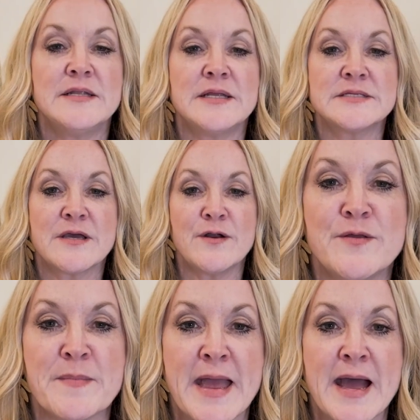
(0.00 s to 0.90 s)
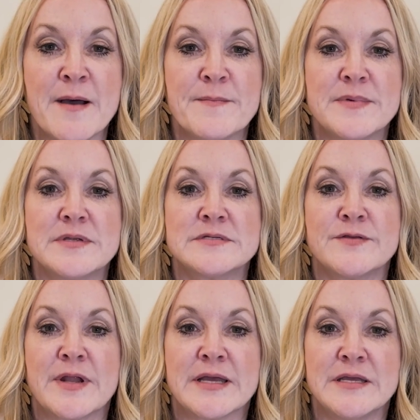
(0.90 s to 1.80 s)
Let's go to the map so
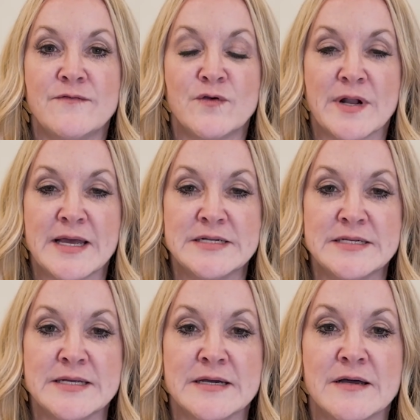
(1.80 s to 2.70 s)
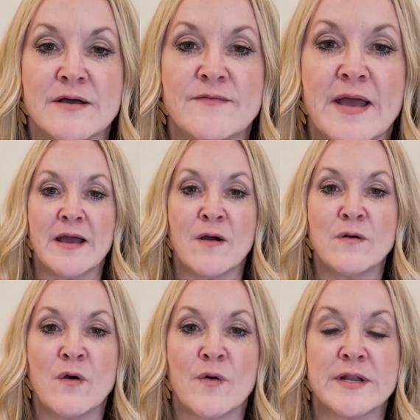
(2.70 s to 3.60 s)
that I can give you an idea of
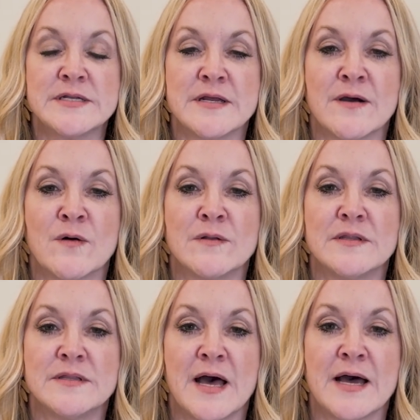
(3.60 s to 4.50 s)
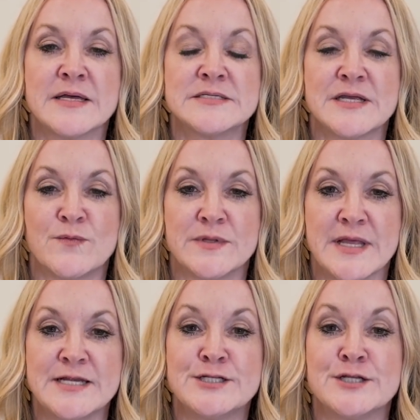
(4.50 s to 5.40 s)
how Gardendale lies in
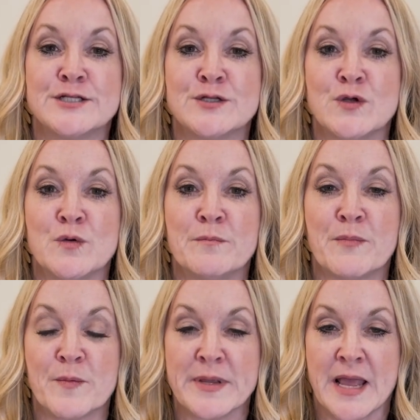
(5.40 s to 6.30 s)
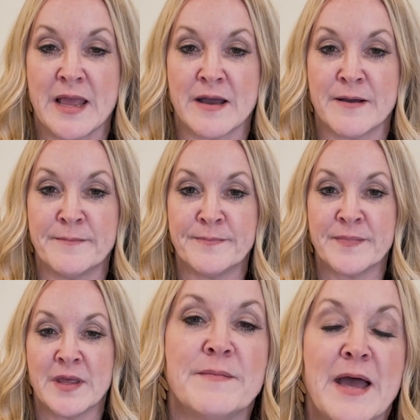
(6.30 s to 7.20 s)
relation to Birmingham,
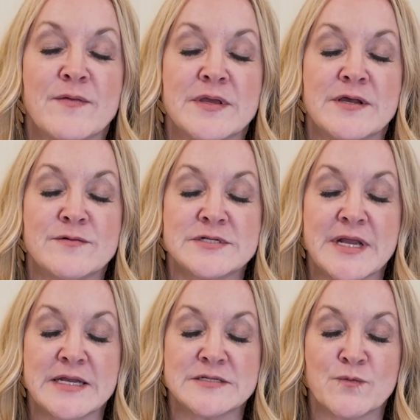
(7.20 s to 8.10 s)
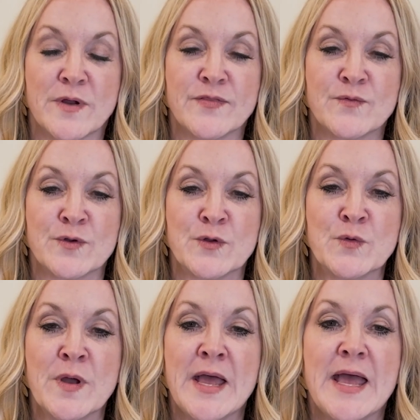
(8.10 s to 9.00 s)
how the interstates run
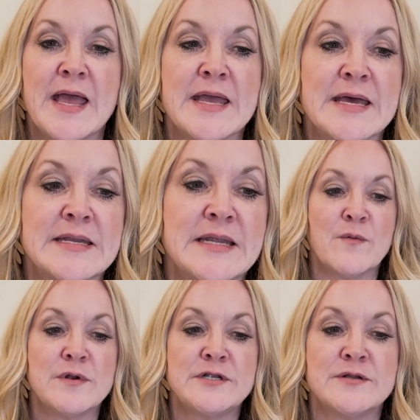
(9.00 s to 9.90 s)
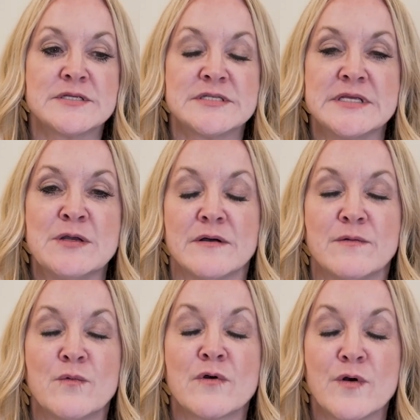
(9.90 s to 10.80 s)
through, and I want you to see
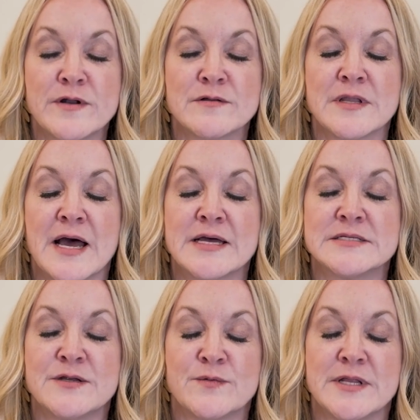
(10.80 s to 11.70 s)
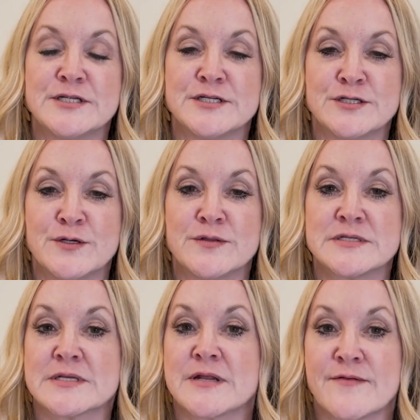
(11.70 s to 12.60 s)
where Gardendale lies in relation to the
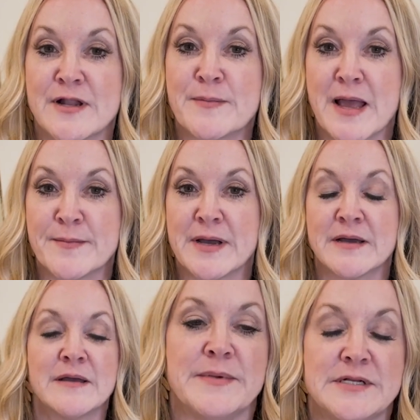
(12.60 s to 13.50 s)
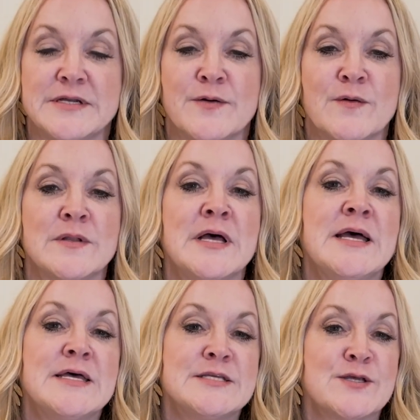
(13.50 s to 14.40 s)
state of Alabama in general.
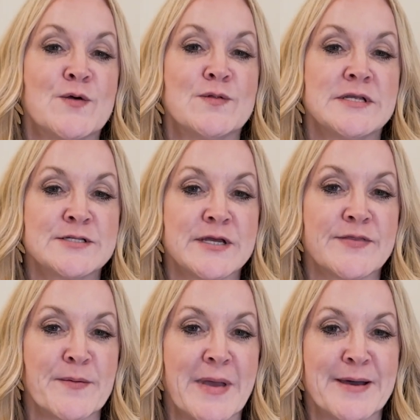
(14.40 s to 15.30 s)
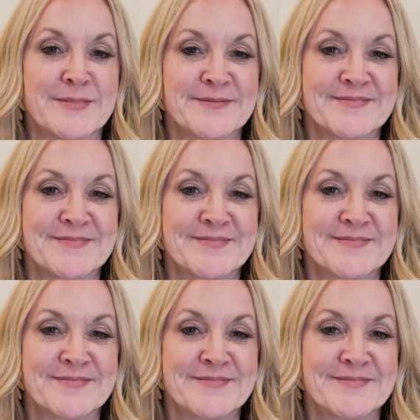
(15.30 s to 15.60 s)
So let's look at that map.